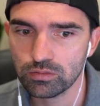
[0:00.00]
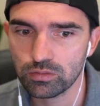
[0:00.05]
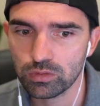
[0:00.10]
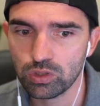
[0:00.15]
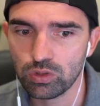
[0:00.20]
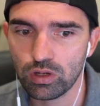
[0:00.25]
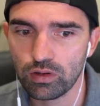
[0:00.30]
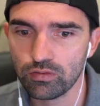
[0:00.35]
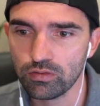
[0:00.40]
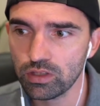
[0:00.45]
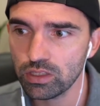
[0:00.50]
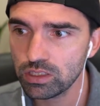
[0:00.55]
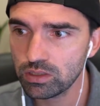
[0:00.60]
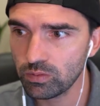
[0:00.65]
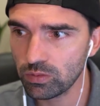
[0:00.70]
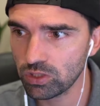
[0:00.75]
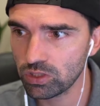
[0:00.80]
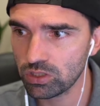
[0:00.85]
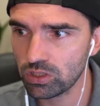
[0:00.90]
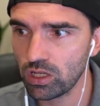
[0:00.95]
You have this
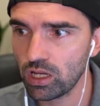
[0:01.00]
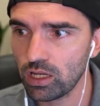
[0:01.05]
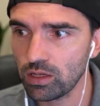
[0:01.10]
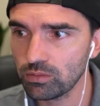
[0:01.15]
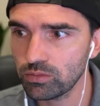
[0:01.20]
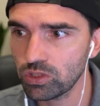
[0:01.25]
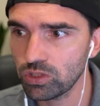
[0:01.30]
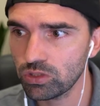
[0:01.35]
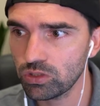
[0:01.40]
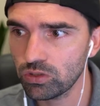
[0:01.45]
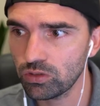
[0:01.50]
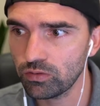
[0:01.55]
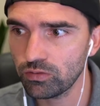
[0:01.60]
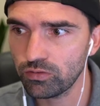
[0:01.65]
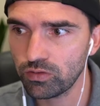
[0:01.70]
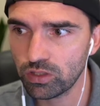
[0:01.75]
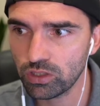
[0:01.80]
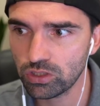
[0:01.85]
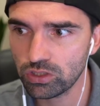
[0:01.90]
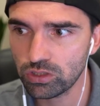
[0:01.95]
much time to
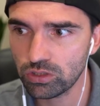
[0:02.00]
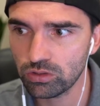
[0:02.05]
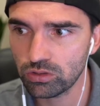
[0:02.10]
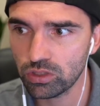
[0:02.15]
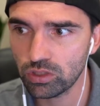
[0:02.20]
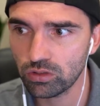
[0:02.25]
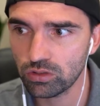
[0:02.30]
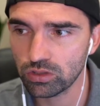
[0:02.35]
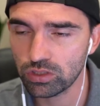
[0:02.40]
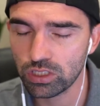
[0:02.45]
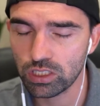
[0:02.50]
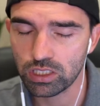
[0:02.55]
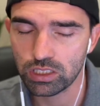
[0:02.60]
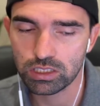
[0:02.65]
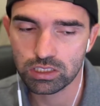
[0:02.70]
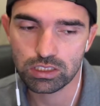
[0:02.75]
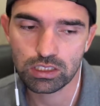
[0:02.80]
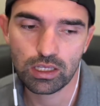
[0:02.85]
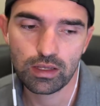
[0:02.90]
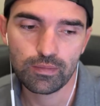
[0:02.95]
finish due
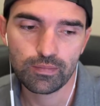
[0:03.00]
diligence.